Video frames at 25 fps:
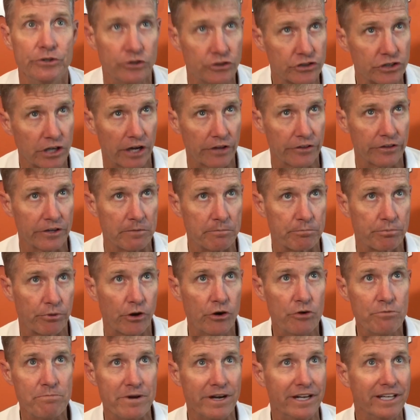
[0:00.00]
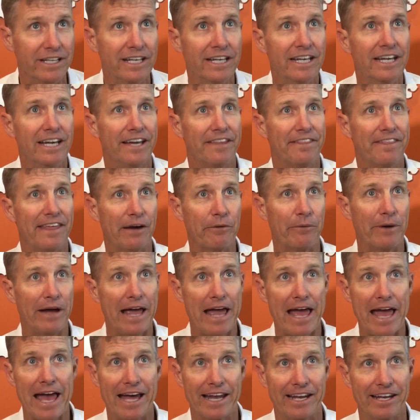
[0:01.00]
You saw the improvement that we
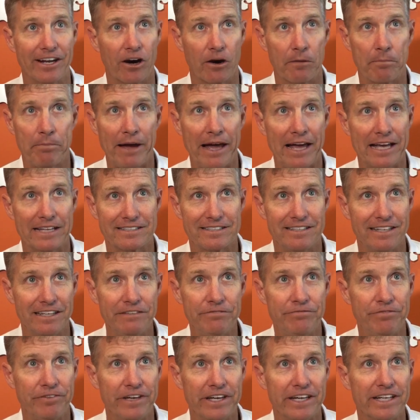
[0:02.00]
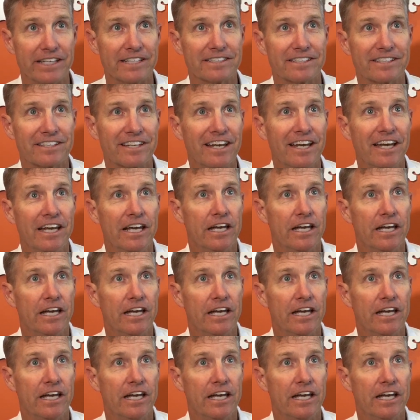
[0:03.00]
had in our pass defense,